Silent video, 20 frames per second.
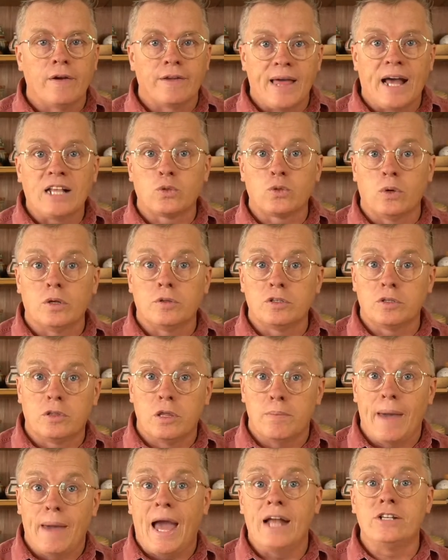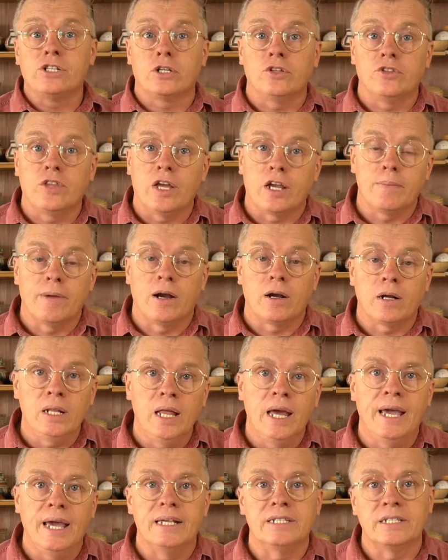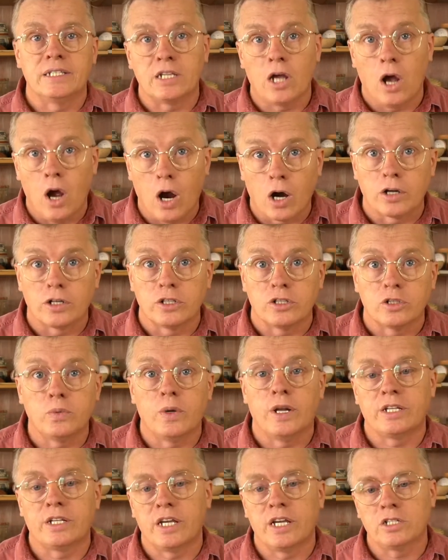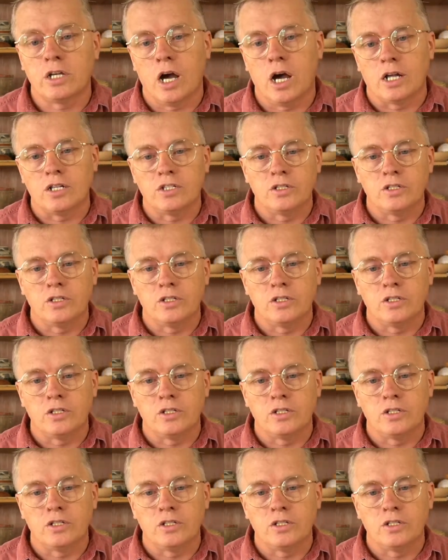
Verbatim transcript: That's what the magical thing about clay is, is it hardens when it gets hot.